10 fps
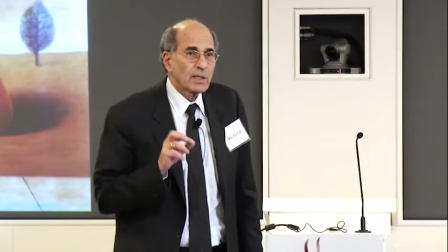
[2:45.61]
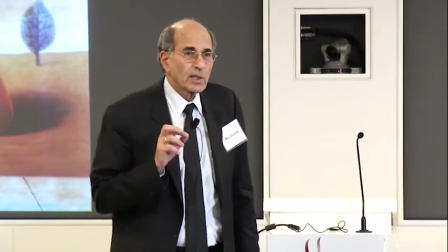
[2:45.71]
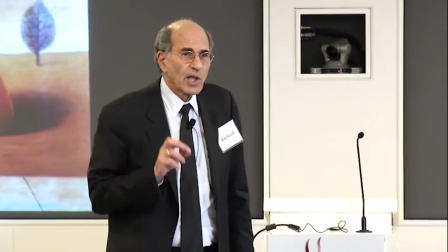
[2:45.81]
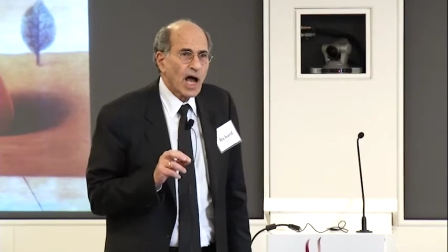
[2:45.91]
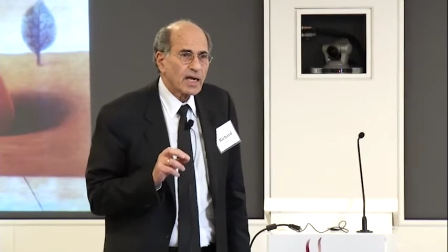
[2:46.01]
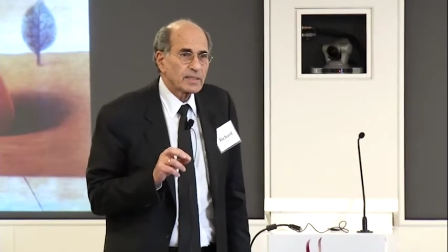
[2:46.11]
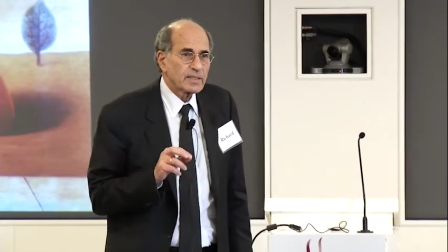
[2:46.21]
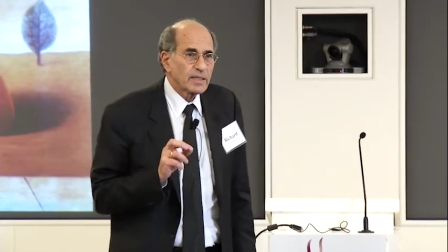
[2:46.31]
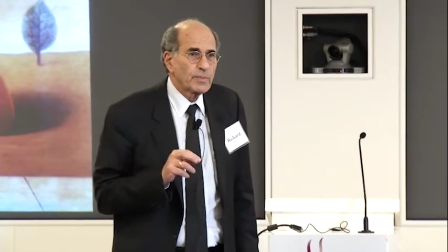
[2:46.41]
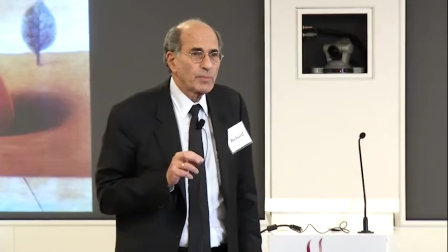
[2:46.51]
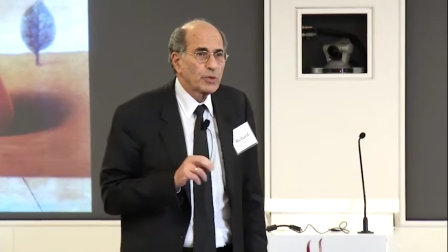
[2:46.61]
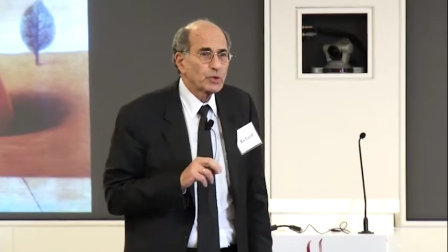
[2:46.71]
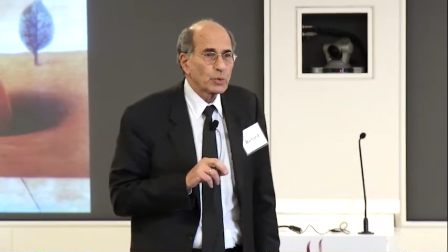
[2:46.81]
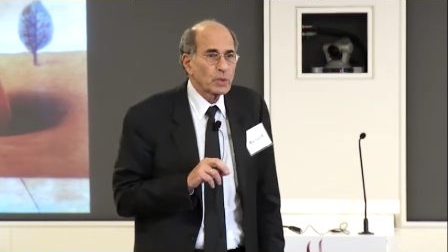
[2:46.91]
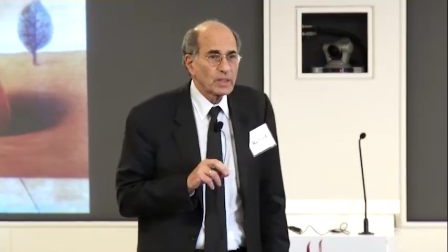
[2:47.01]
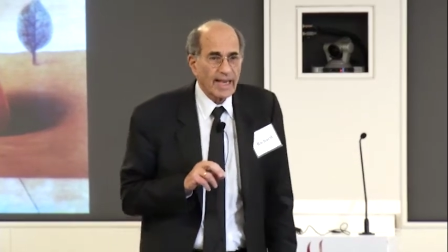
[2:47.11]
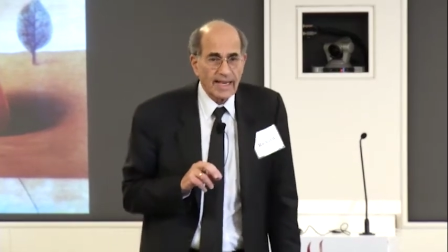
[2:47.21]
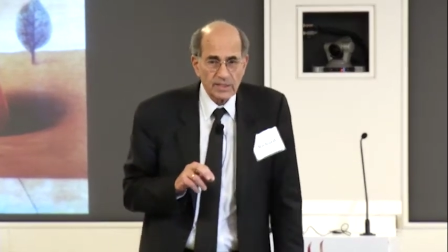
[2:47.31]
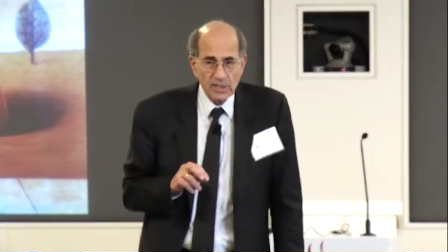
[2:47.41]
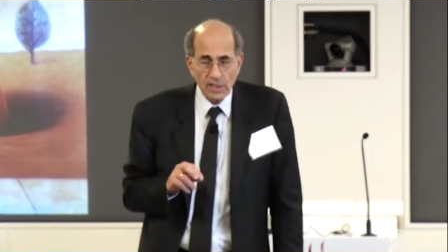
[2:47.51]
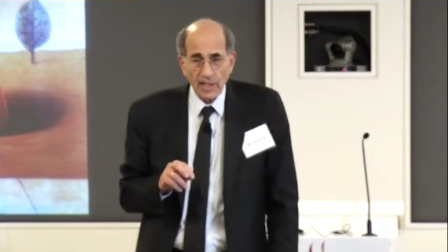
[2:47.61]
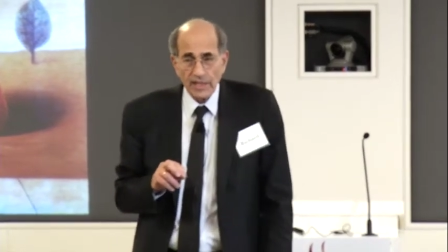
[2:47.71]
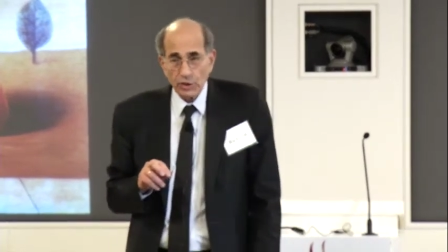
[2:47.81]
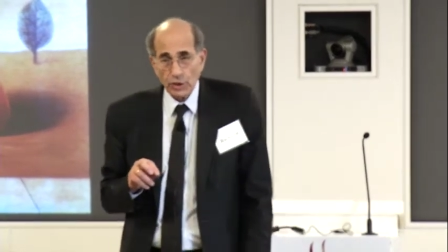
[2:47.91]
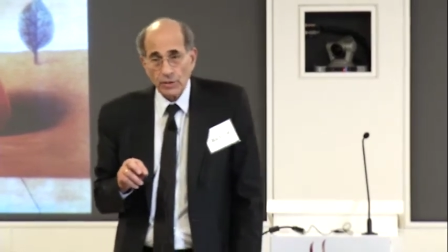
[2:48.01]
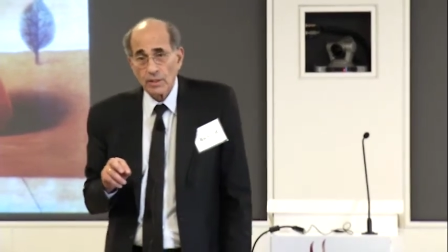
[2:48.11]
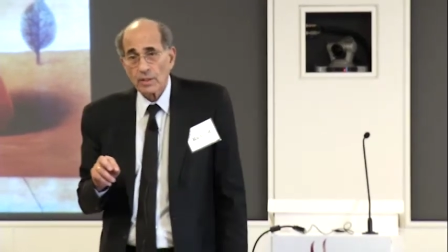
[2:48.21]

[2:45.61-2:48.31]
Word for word: locked in mutual cancellation.